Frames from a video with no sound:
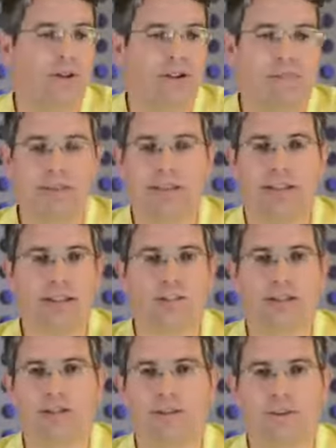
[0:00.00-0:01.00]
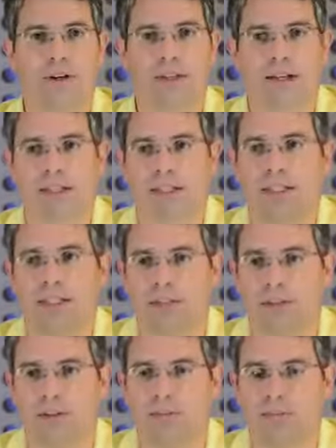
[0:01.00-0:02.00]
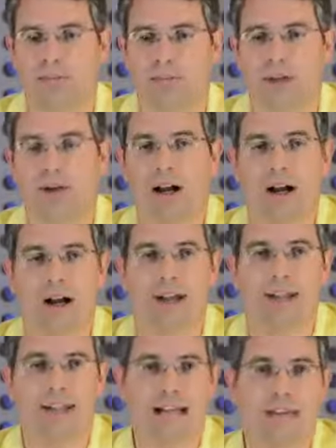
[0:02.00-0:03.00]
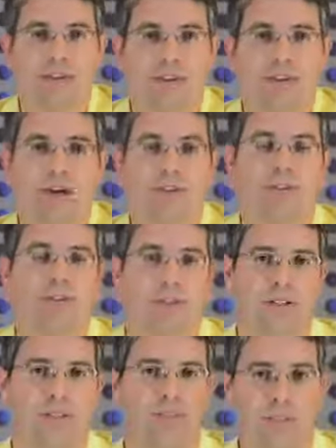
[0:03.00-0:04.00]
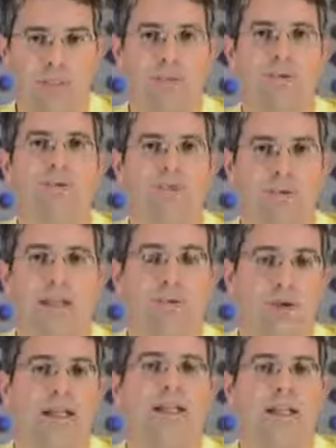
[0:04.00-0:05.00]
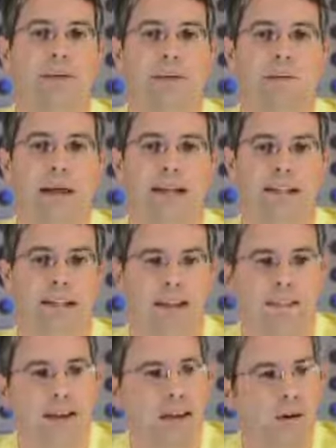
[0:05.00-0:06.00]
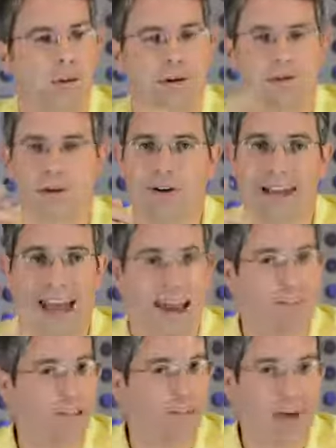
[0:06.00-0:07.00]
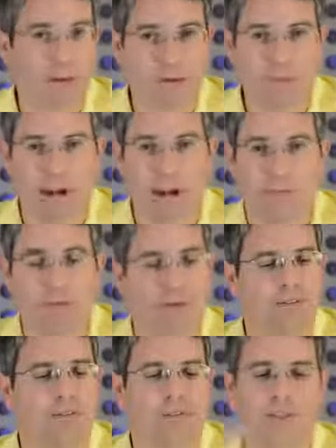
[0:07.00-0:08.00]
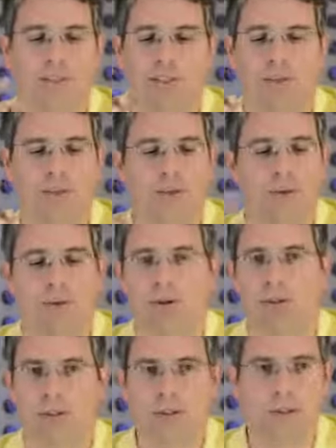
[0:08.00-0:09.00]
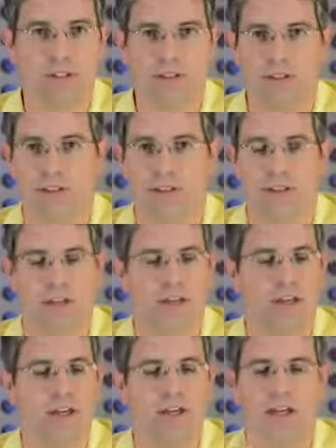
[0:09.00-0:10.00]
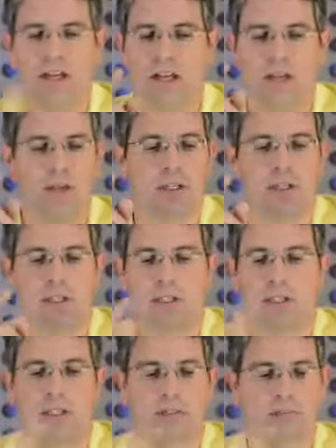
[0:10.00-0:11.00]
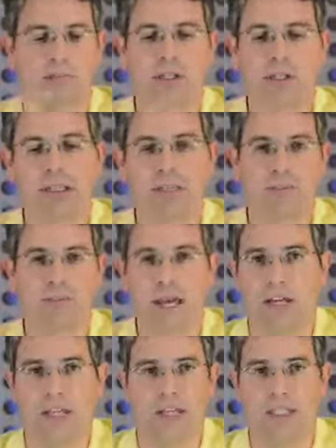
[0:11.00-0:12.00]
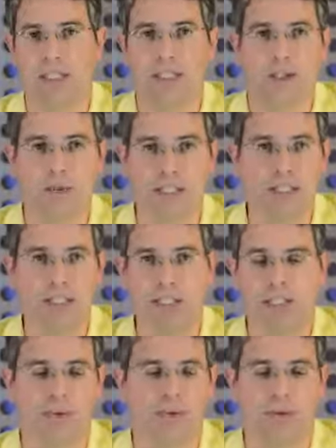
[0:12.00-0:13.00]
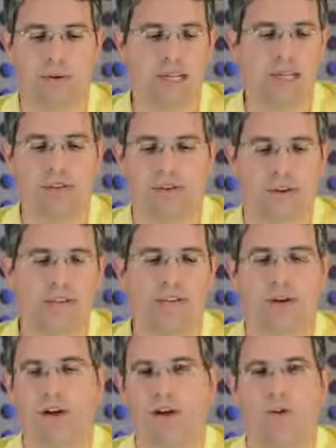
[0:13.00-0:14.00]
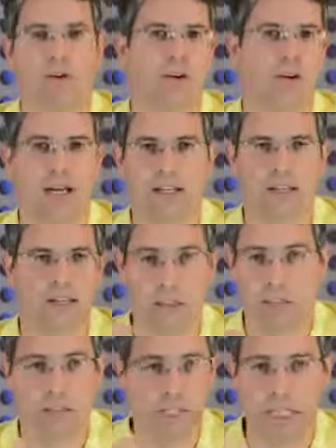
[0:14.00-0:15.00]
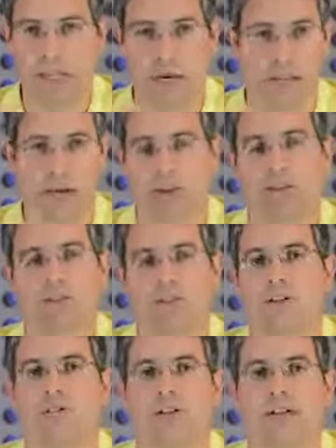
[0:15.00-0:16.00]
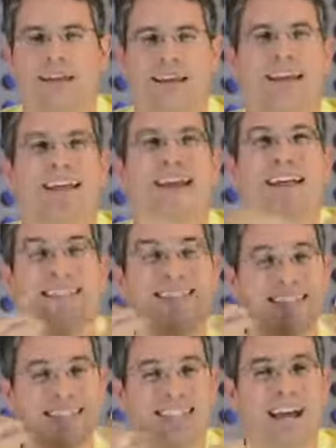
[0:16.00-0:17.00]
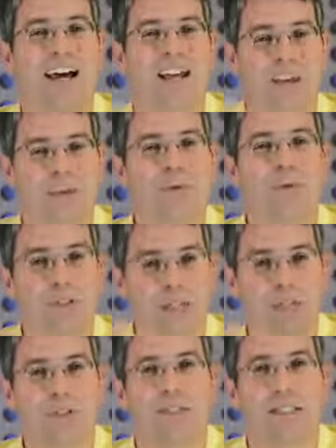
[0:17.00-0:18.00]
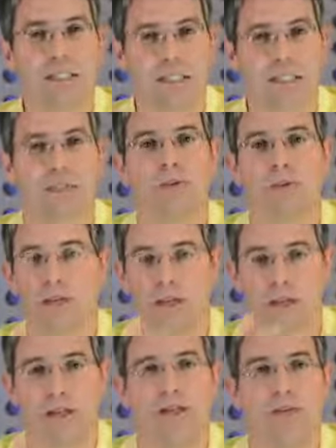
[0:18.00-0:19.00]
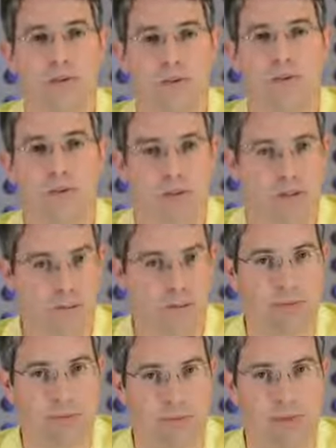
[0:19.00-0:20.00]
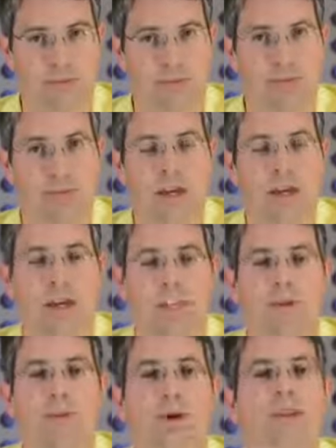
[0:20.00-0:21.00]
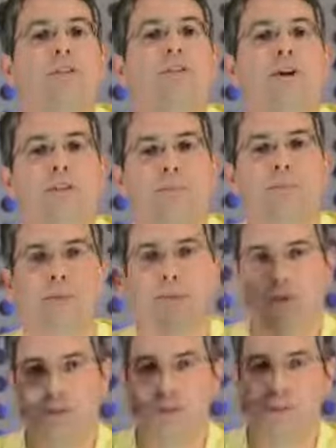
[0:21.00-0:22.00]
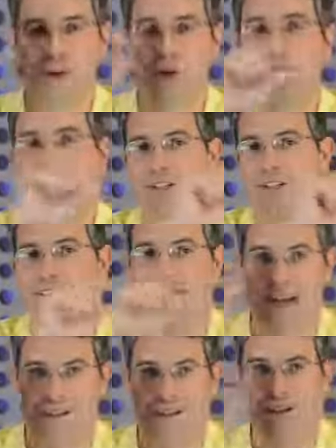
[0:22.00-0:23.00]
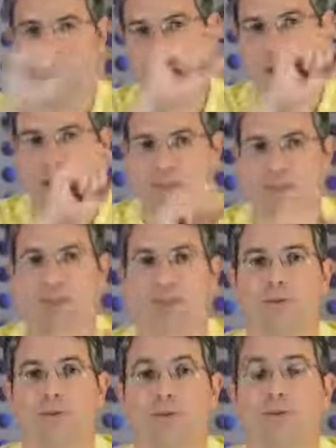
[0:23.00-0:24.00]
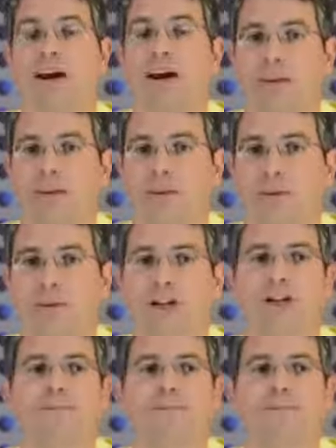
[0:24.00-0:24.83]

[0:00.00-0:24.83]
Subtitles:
there's been a little bit of brouhaha in the last few months where some people really want to clean up their backlinks, but if you're an average mom and pop, if you're just doing normal sorts of things, you're not doing really especially egregious or aggressive SEO with all kinds of weird link networks or stuff like that, this is not a tool that you should need to use under any sort of normal circumstances. So when you load up the tool, you'll hopefully see a lot of disclaimers that sort of remind you